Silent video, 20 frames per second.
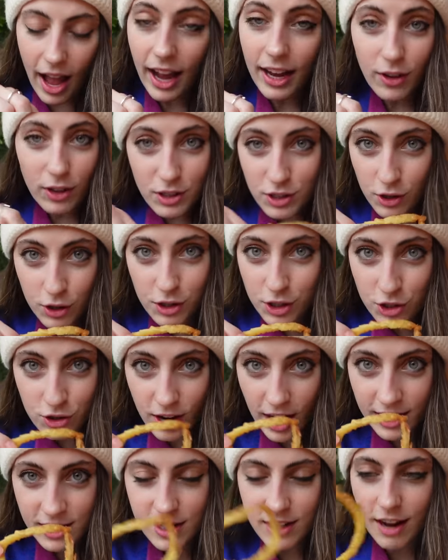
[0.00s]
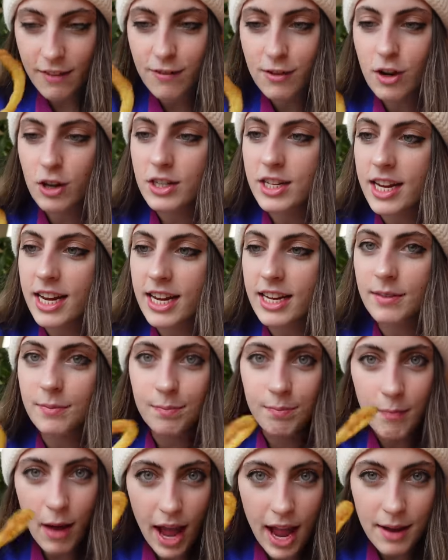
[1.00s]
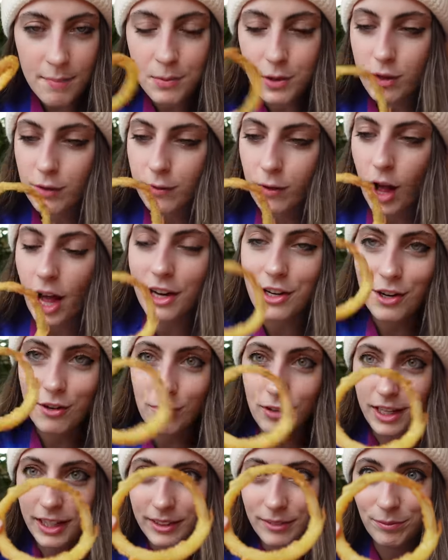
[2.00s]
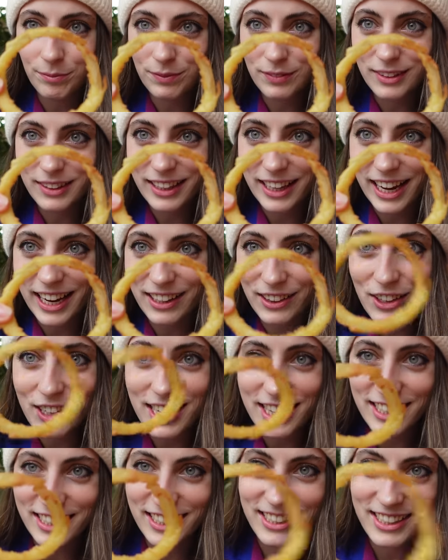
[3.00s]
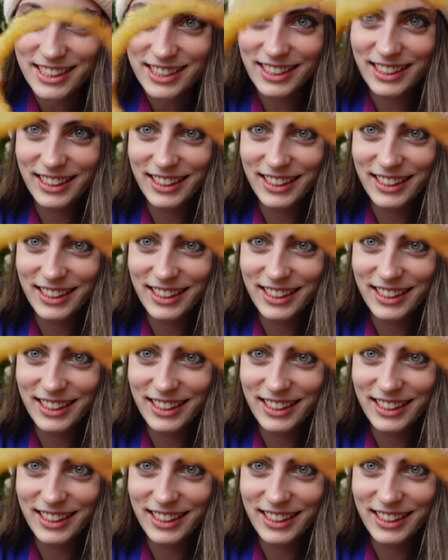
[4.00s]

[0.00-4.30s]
I got so distracted, I forgot to eat my beautiful onion ring. Like, look at this.